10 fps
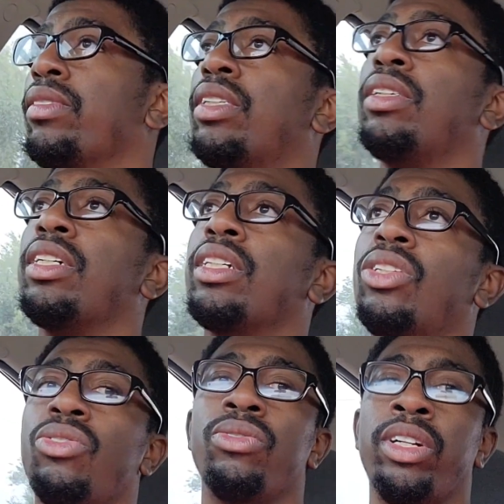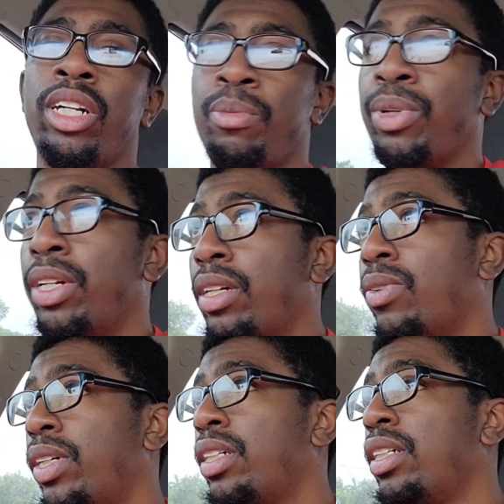You can get this one ready pretty
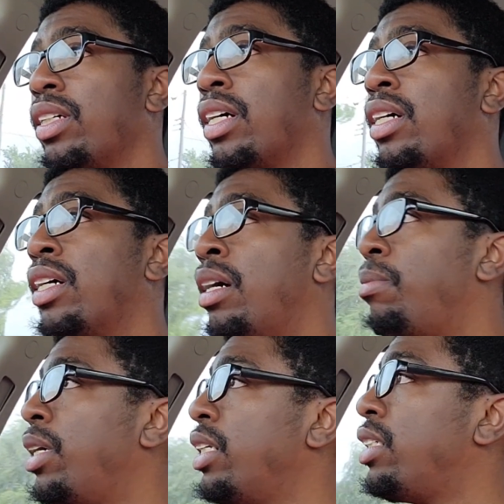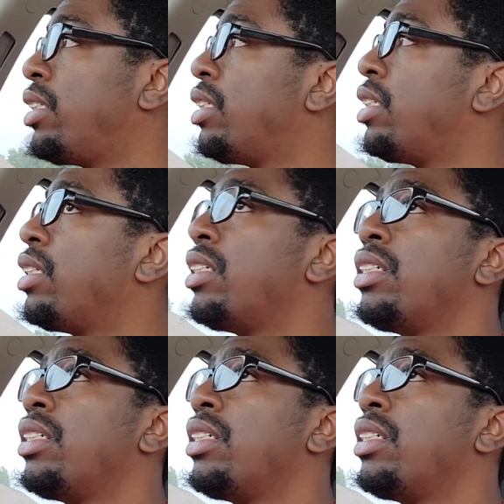quickly, I might say.